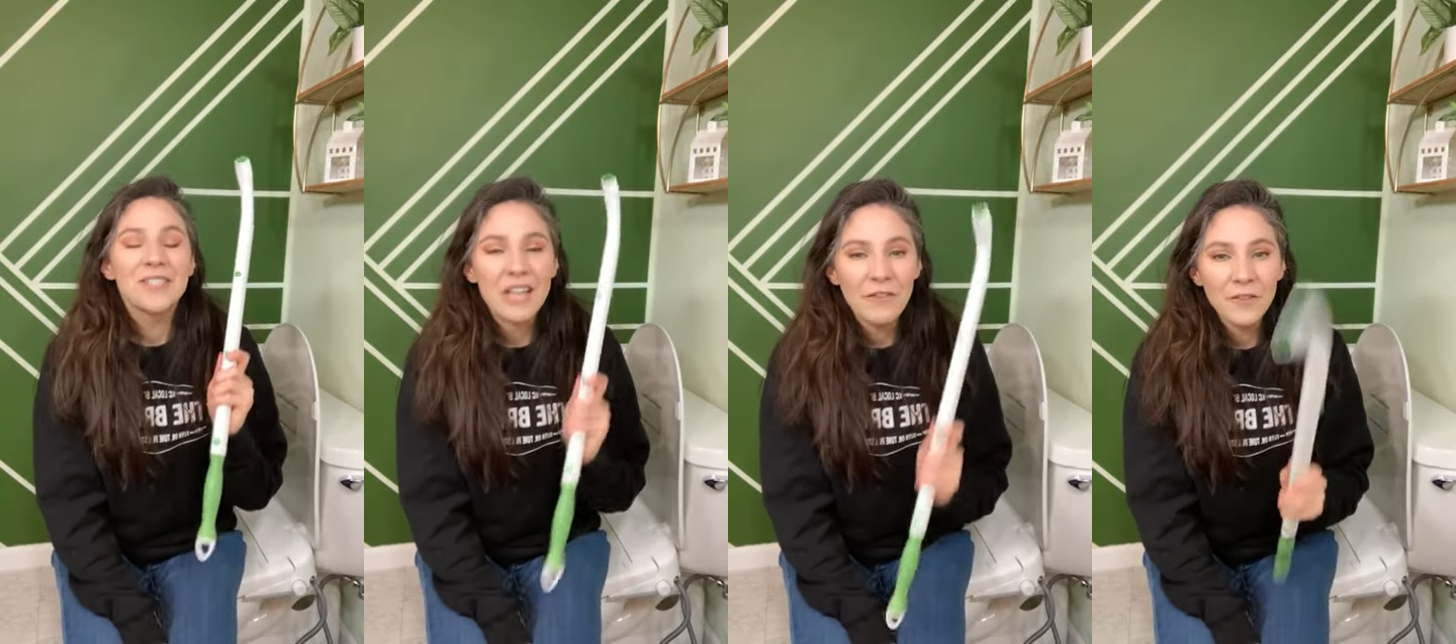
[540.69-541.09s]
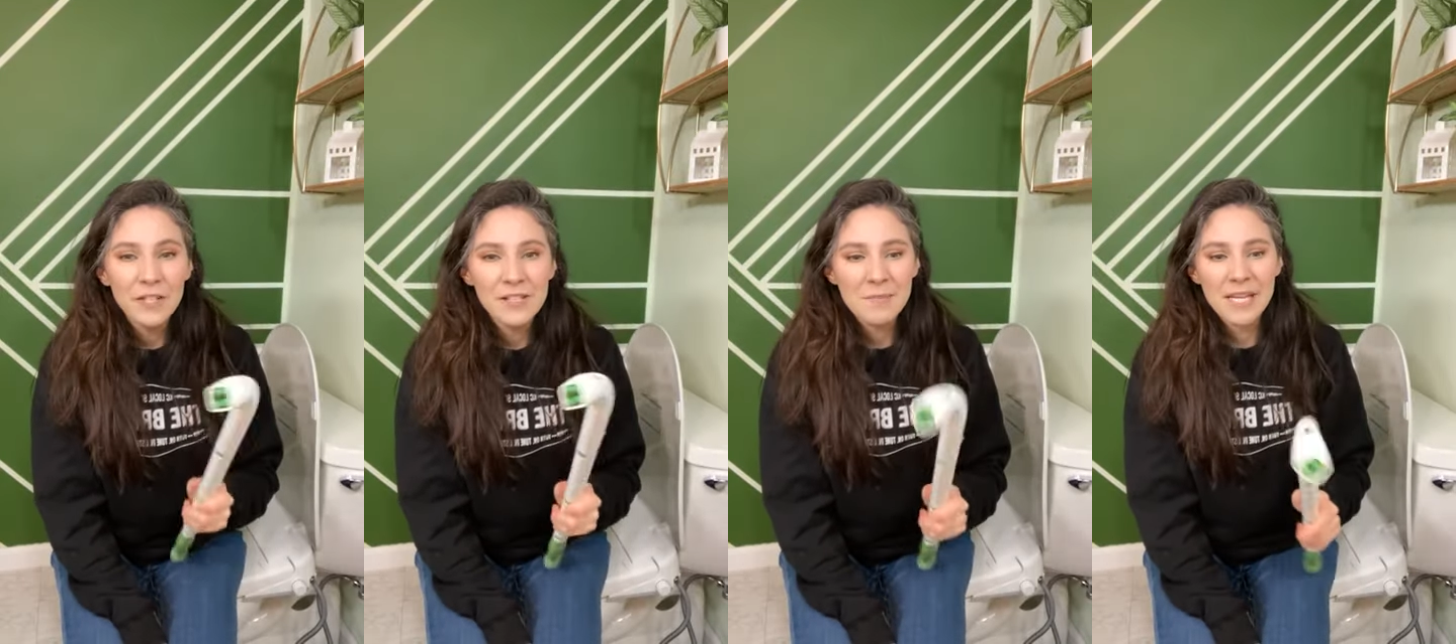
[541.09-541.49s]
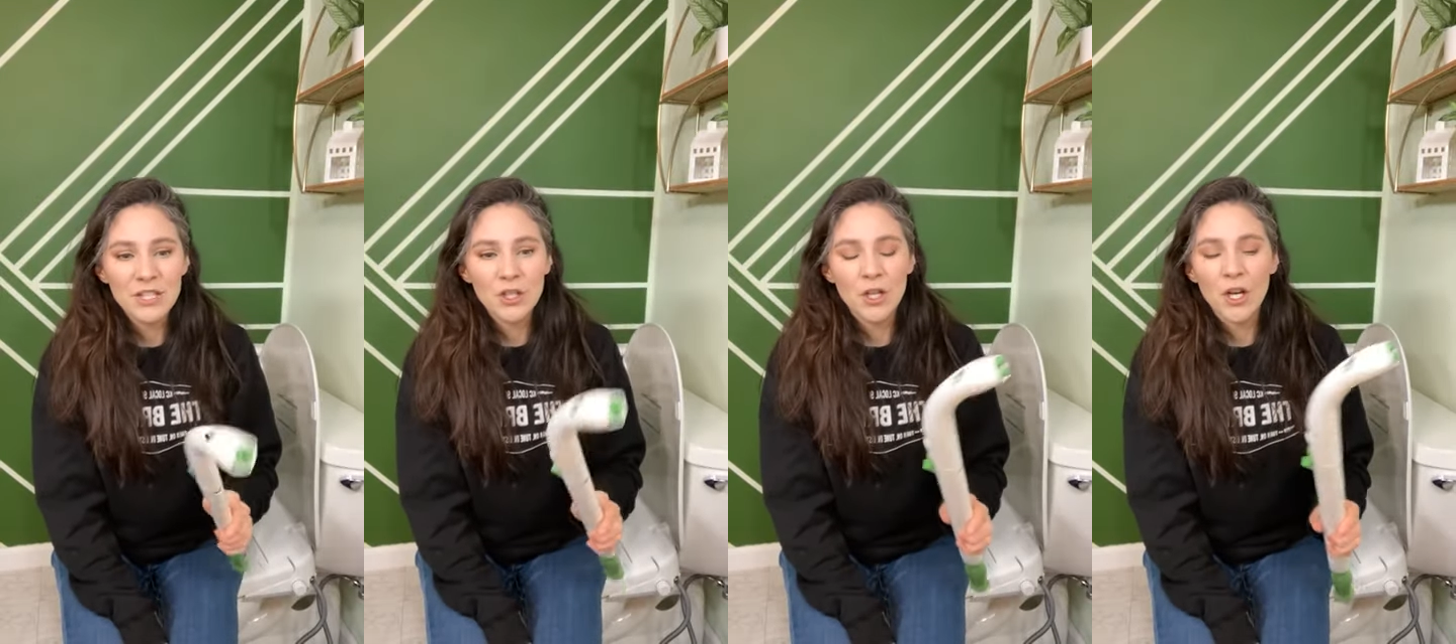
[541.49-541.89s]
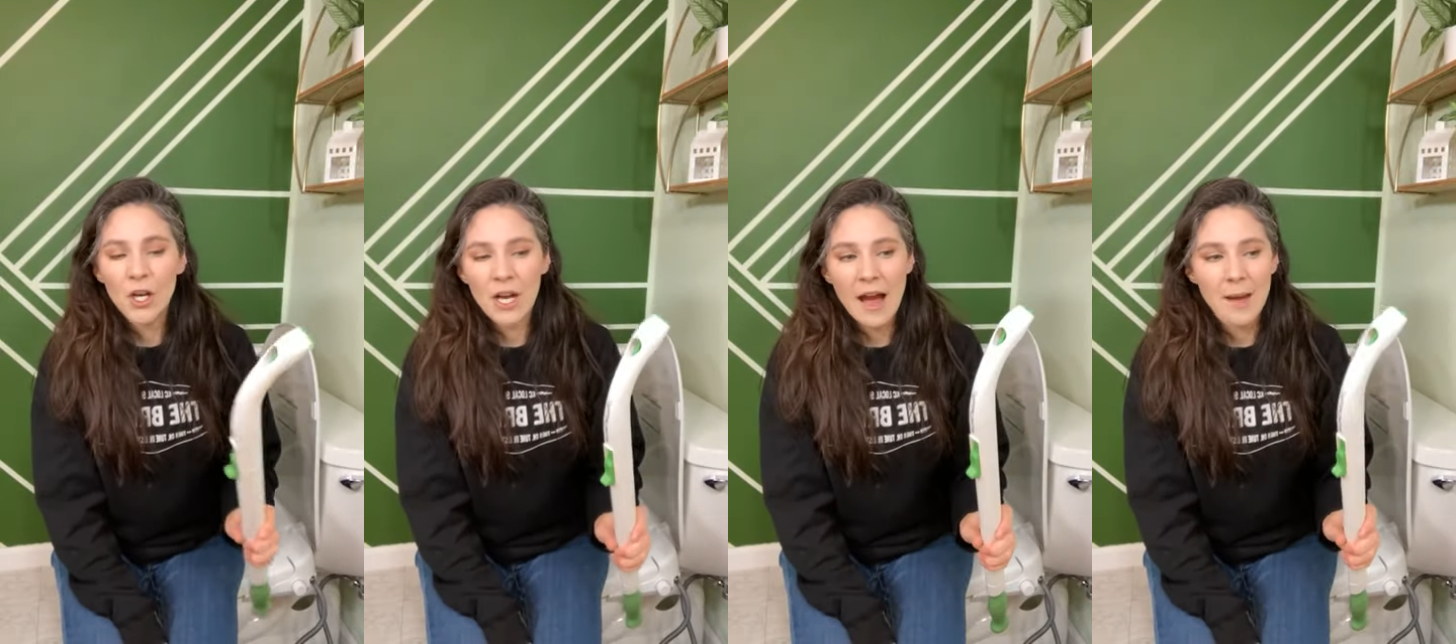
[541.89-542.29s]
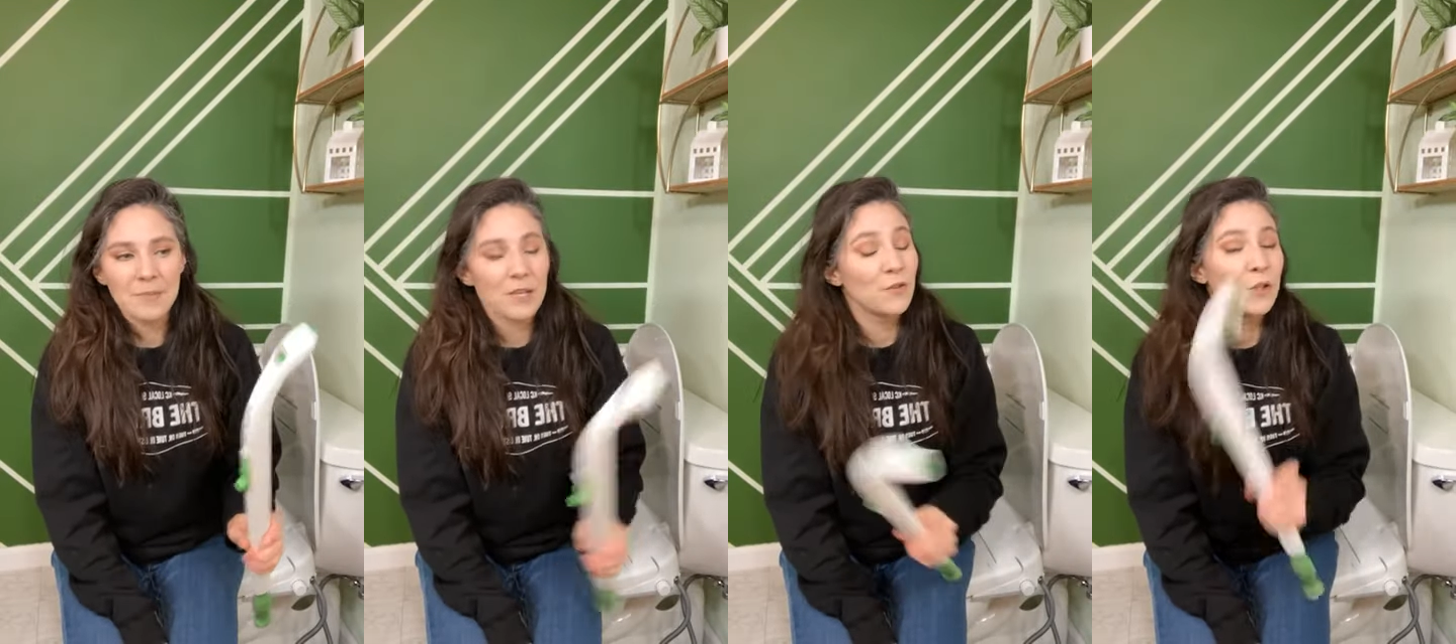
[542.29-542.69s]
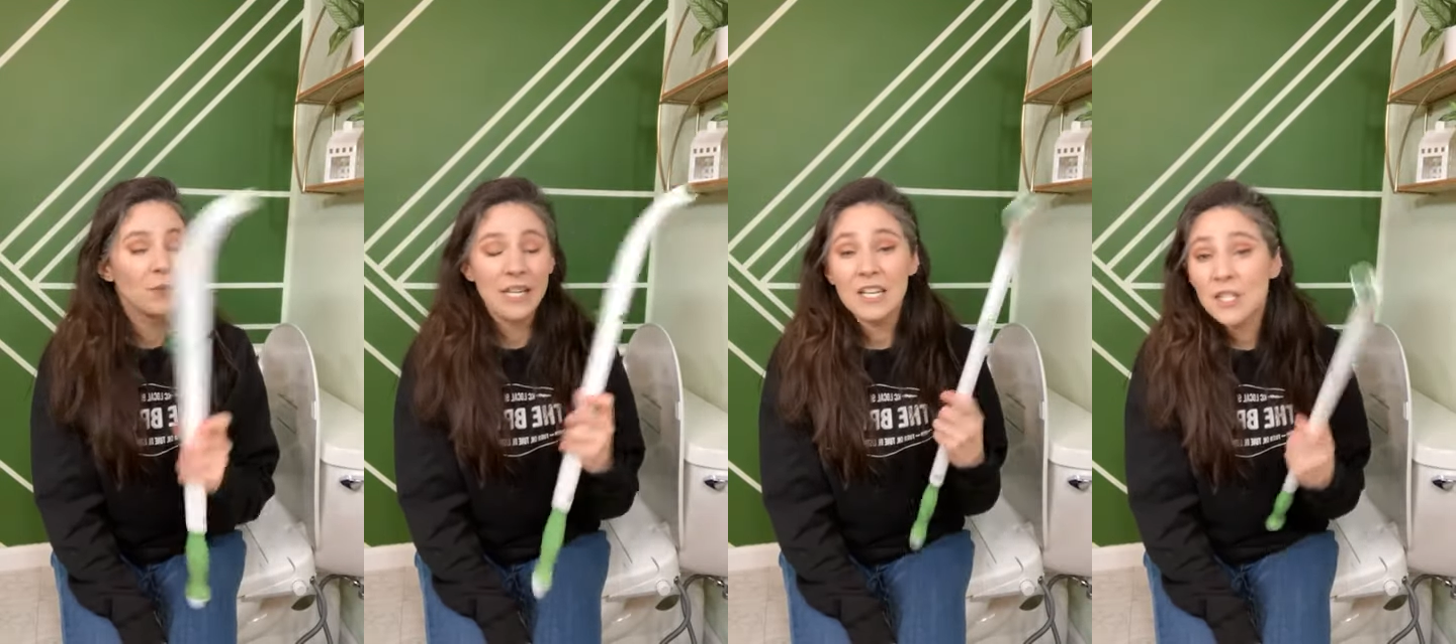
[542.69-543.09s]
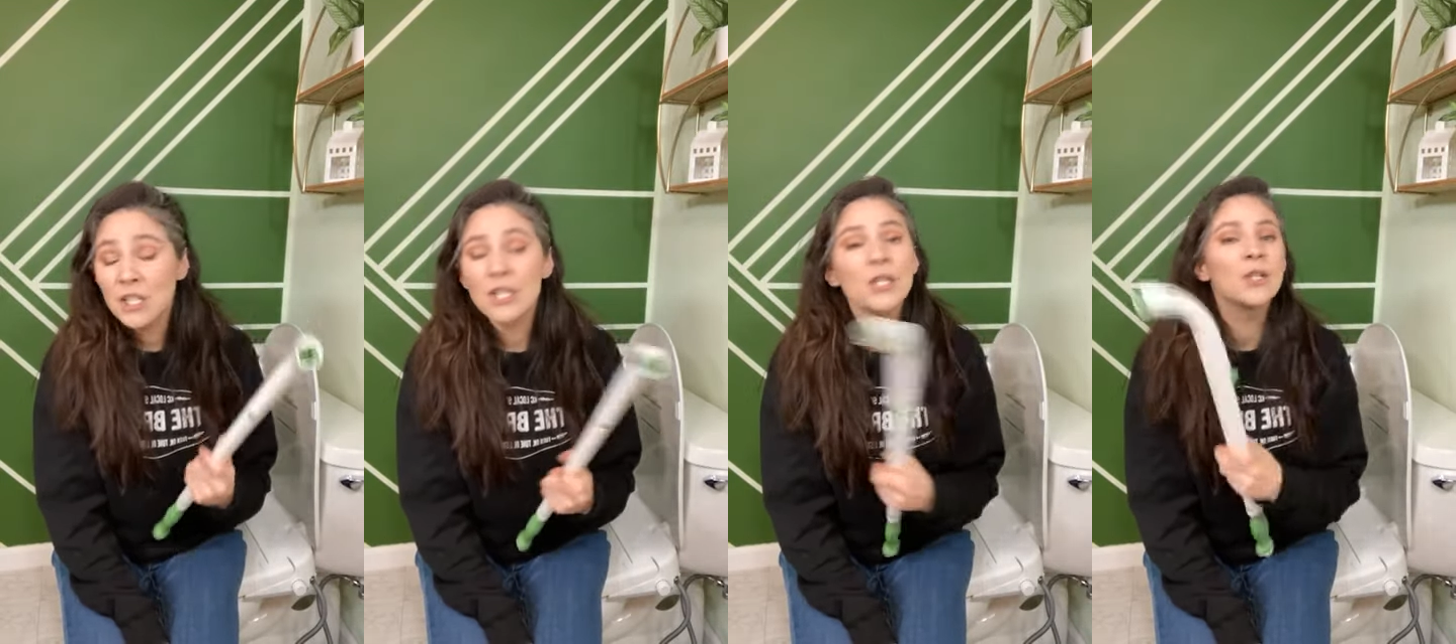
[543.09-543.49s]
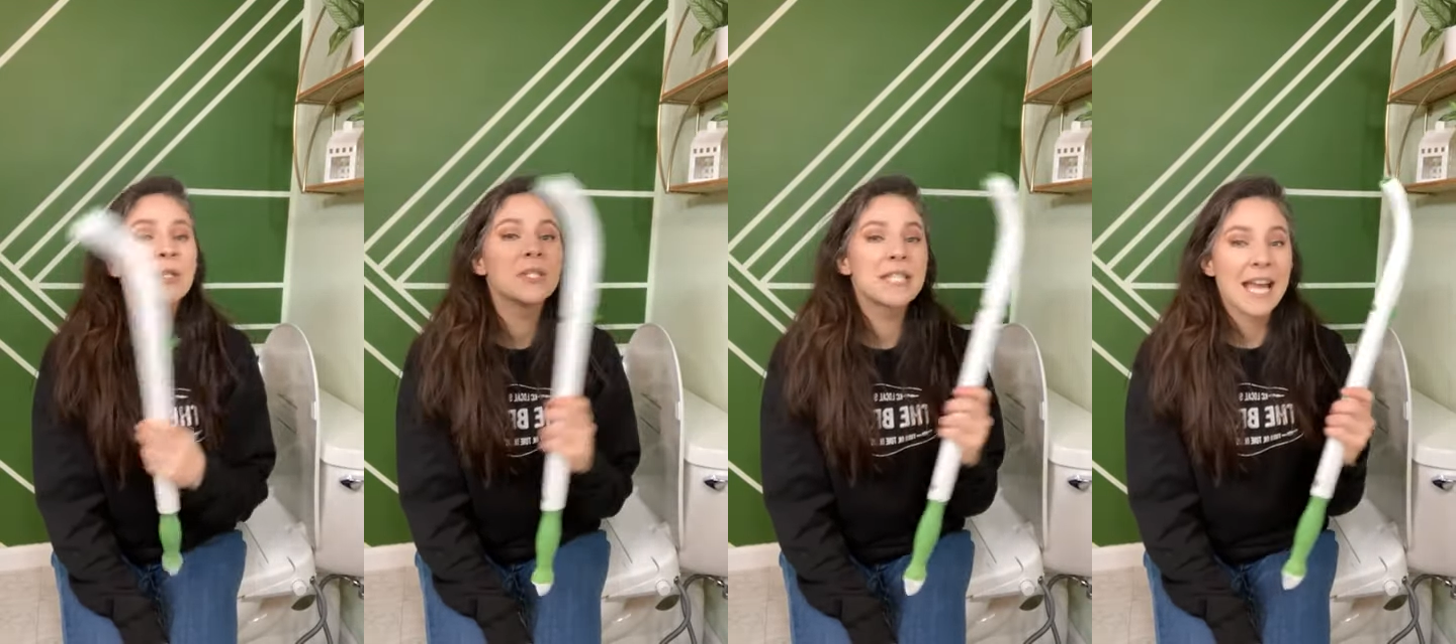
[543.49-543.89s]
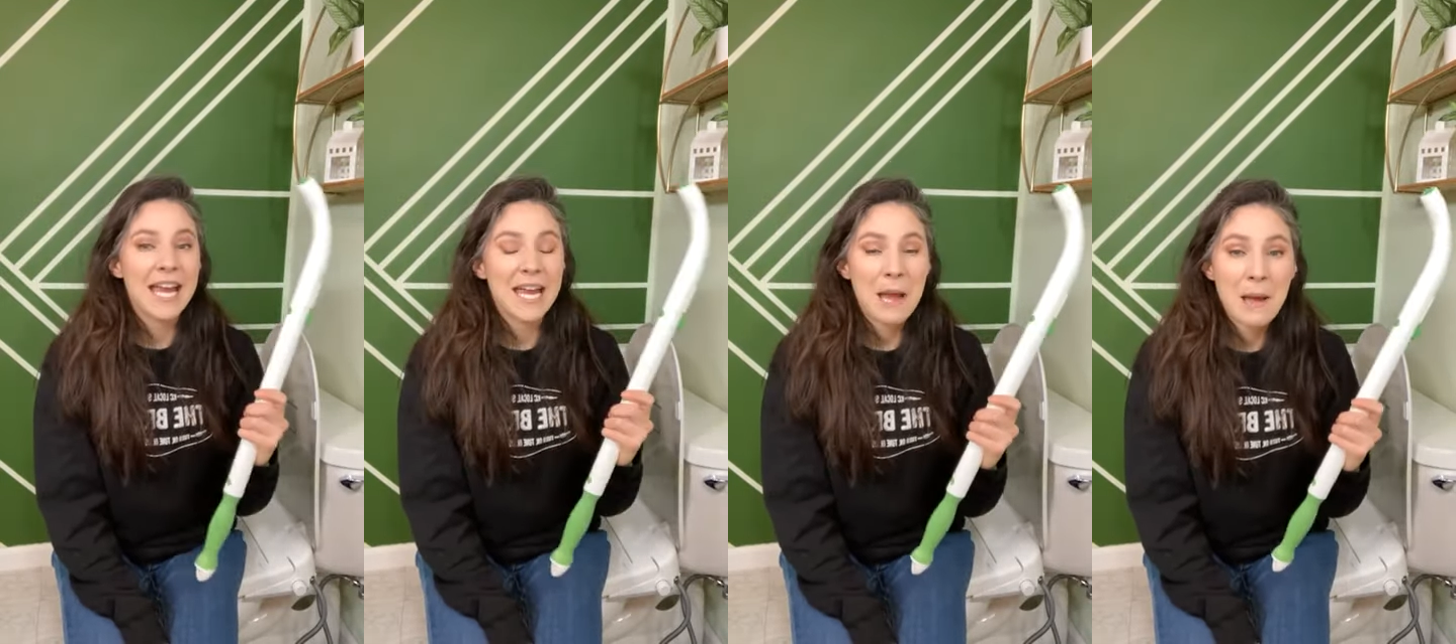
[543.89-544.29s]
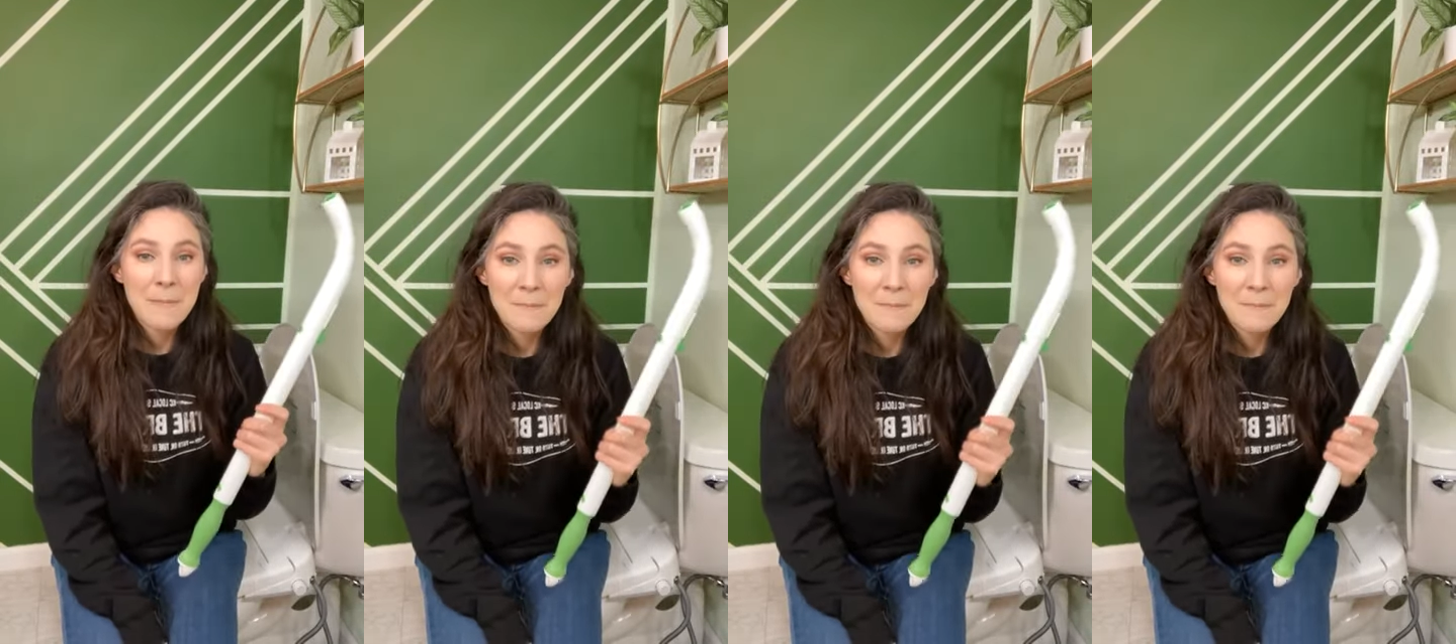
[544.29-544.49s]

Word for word: definitely make sure um, if you needed to use a